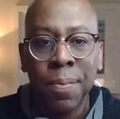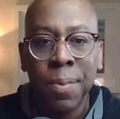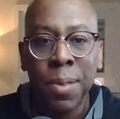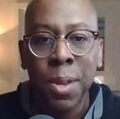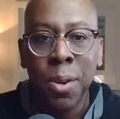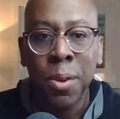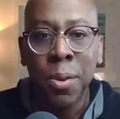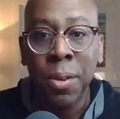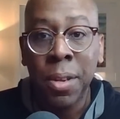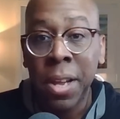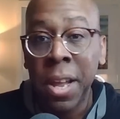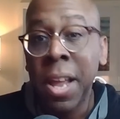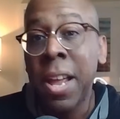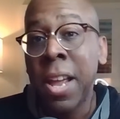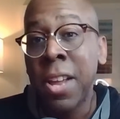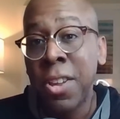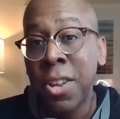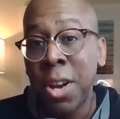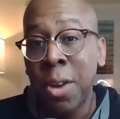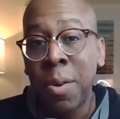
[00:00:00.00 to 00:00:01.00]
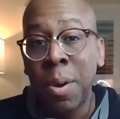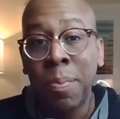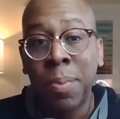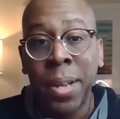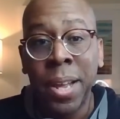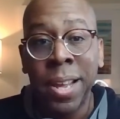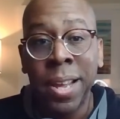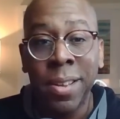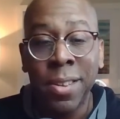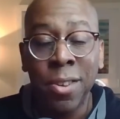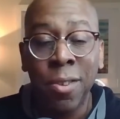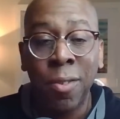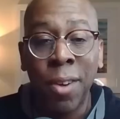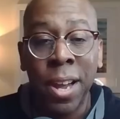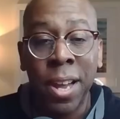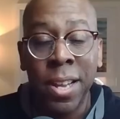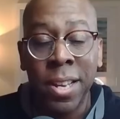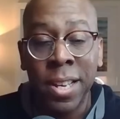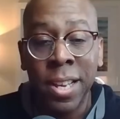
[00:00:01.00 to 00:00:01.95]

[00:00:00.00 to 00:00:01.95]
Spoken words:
you know what, Blake? You're right.